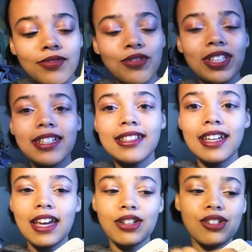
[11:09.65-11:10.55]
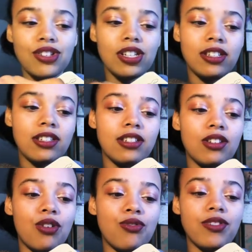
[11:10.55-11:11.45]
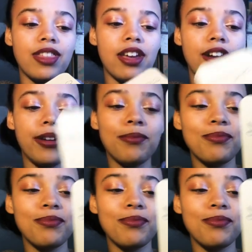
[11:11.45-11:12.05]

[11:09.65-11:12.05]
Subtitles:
releasing energies over there.